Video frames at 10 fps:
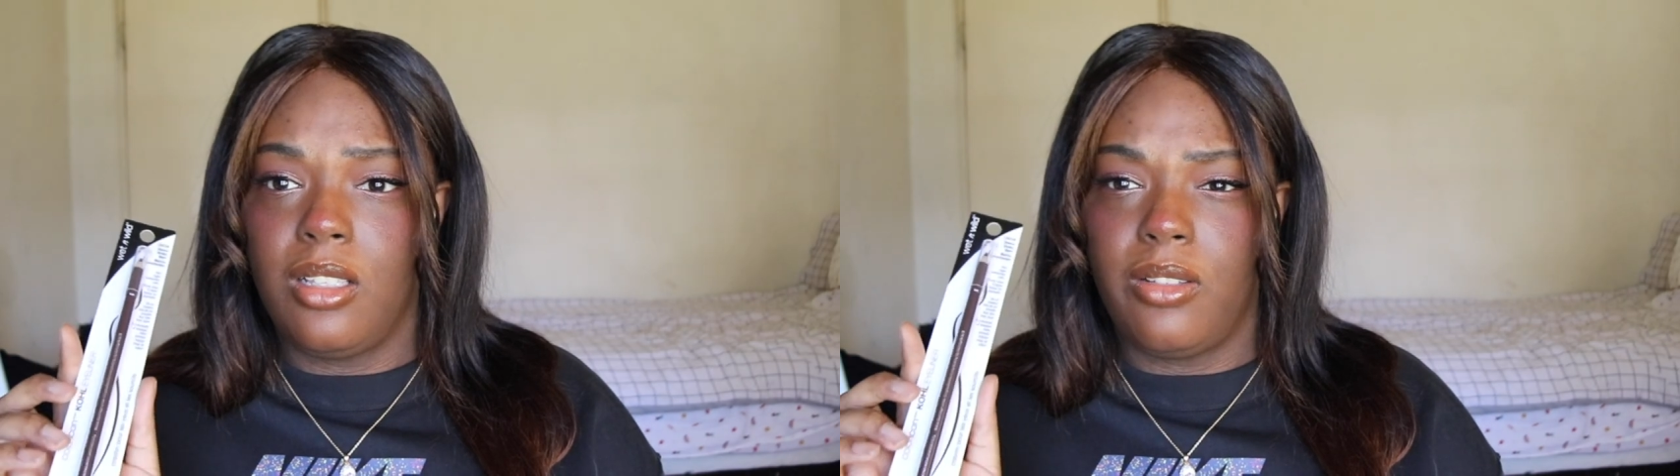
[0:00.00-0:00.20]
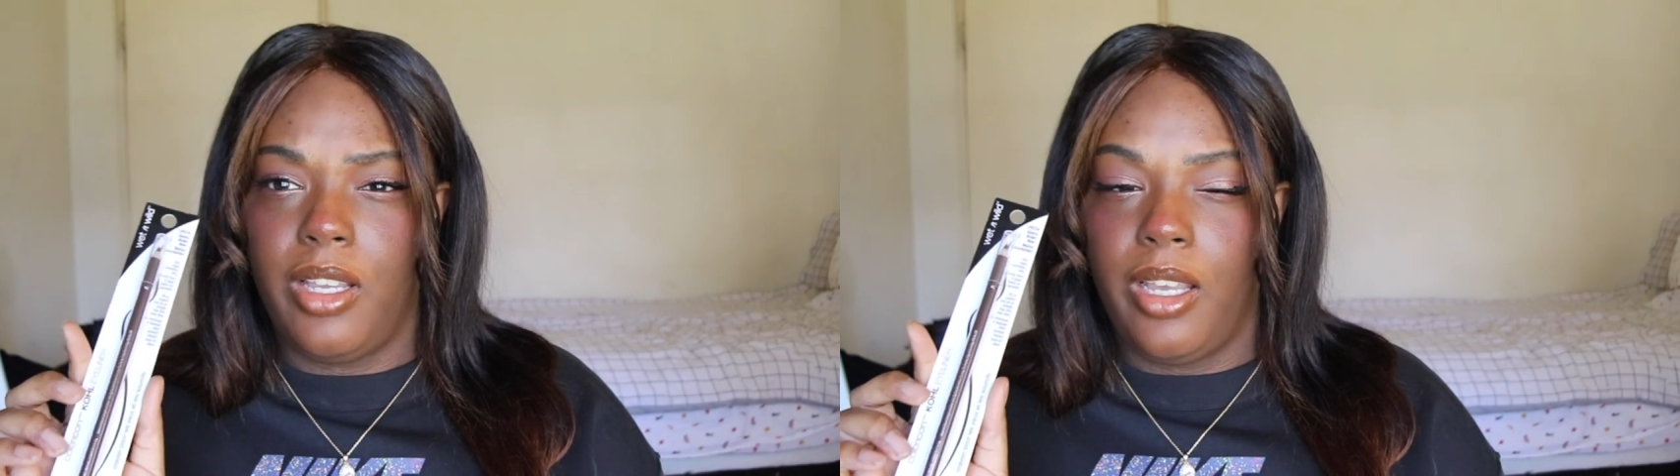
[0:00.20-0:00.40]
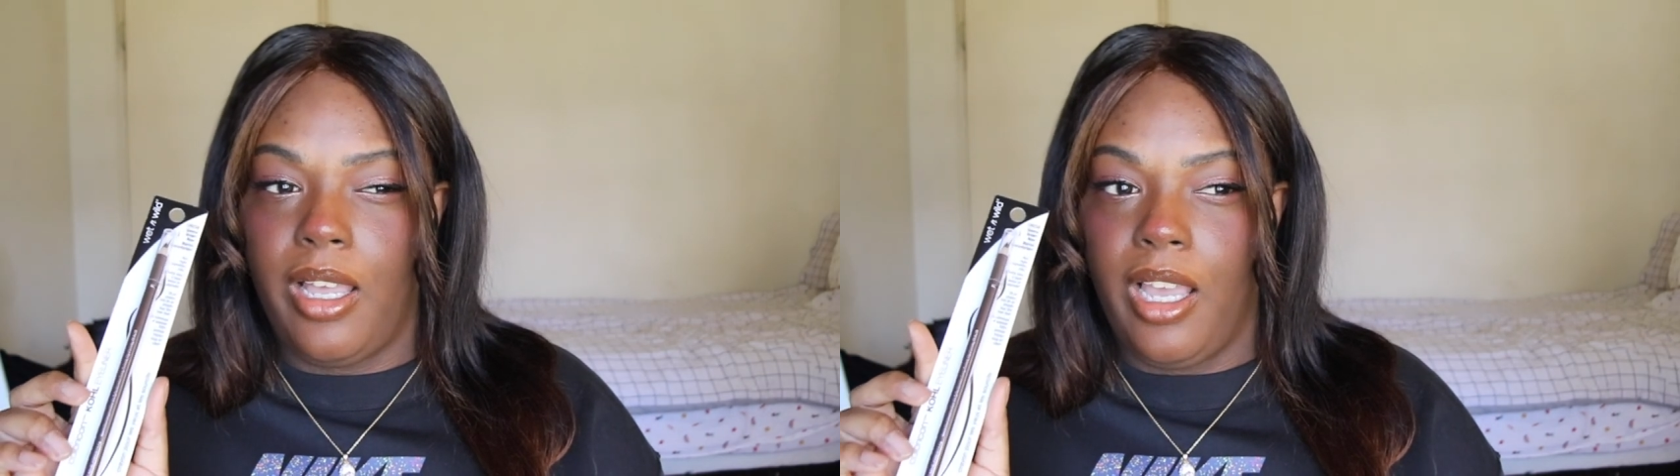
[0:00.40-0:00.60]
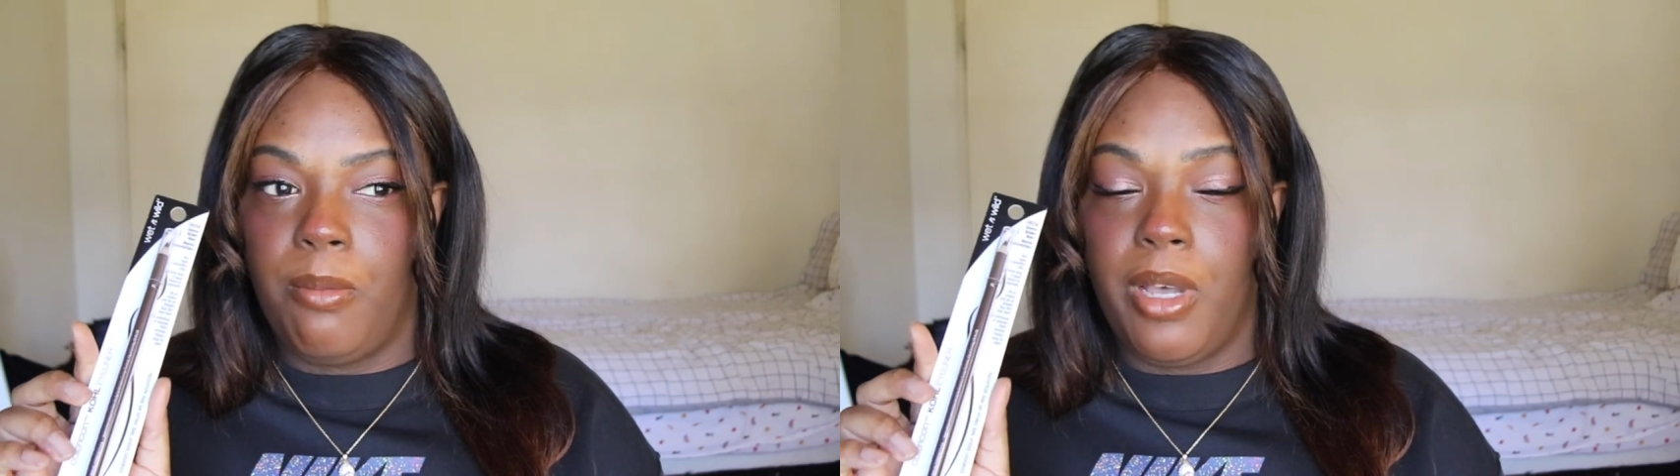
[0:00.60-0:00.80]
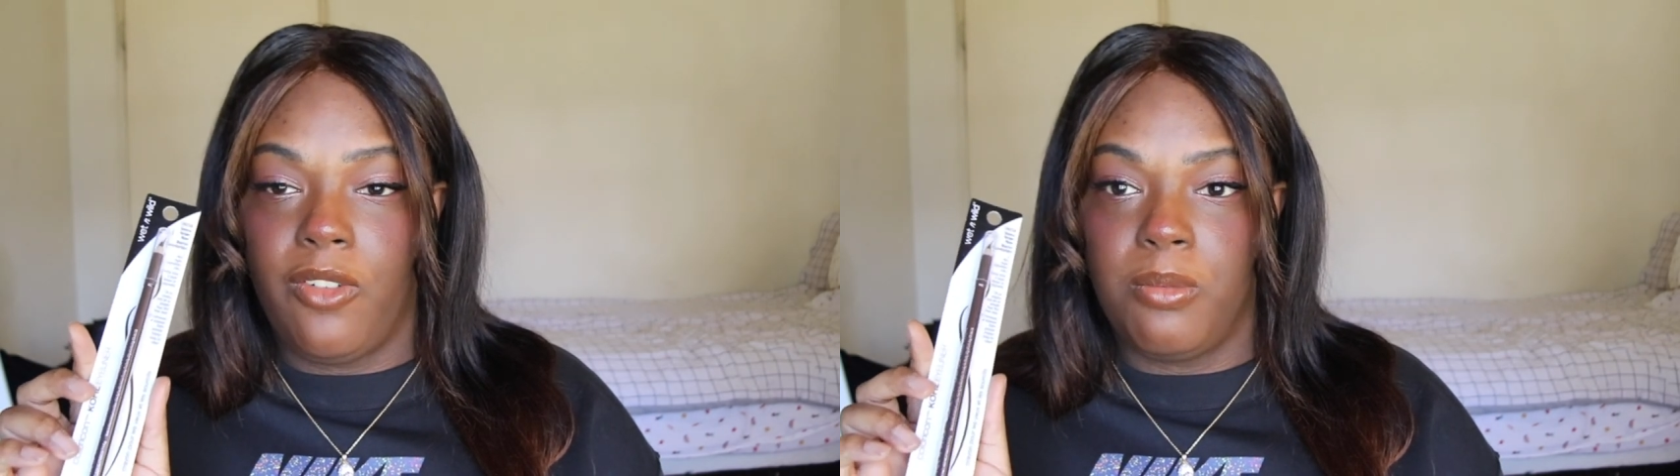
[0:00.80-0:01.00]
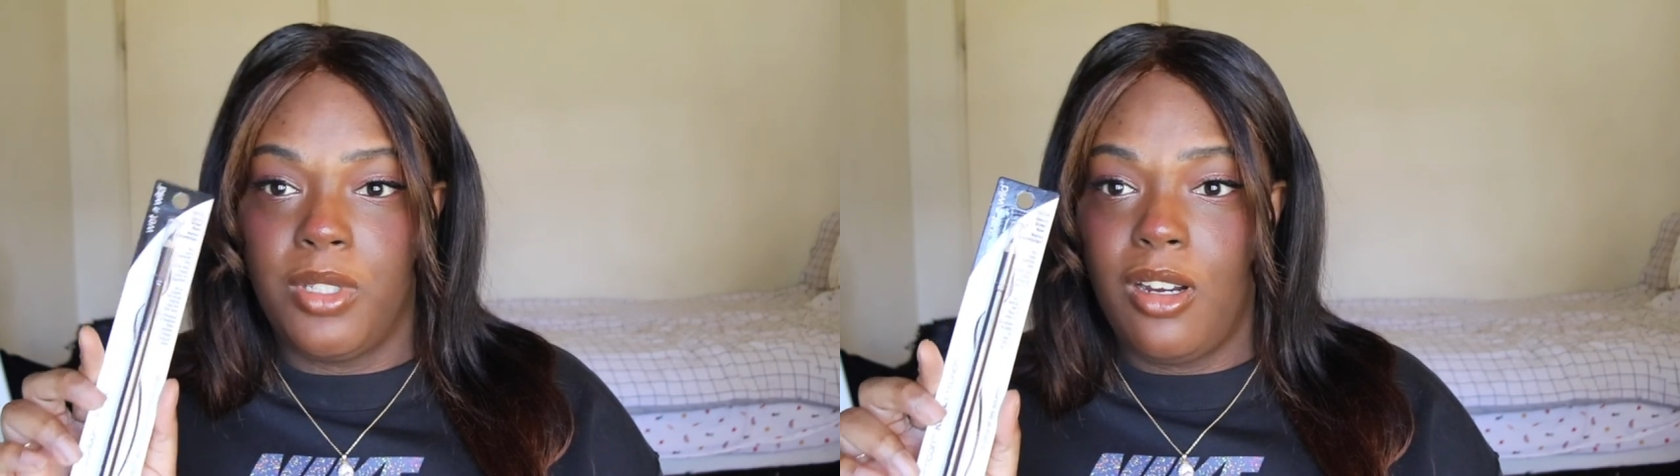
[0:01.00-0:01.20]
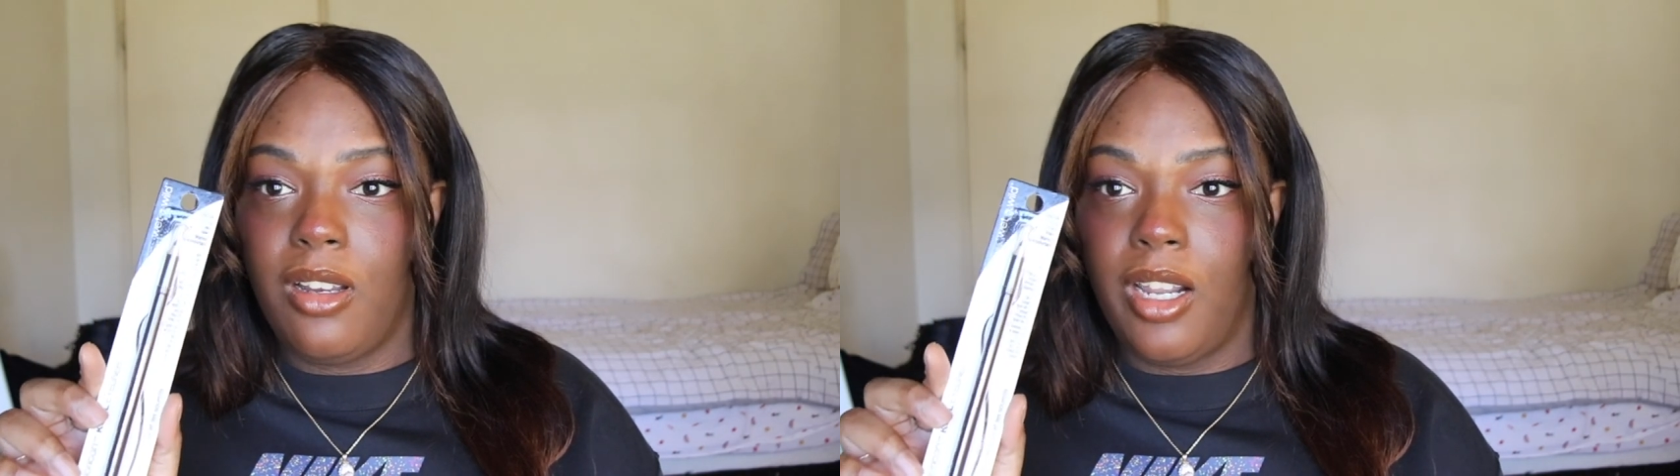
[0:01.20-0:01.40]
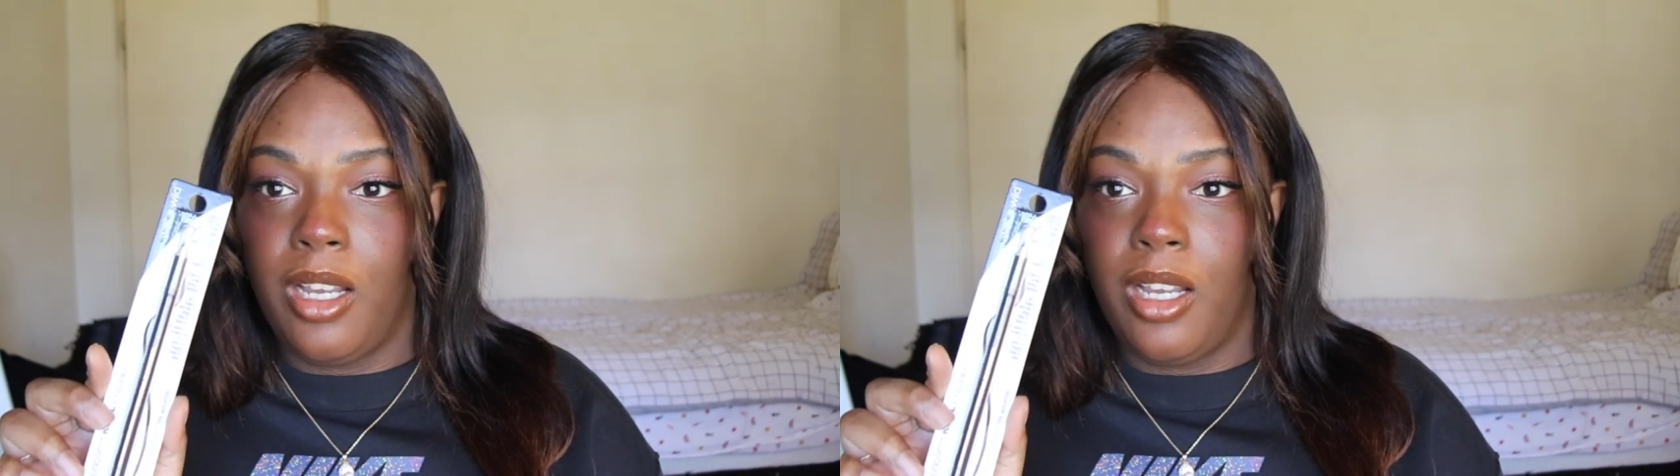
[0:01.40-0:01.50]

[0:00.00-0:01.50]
So I, I got mine from Target.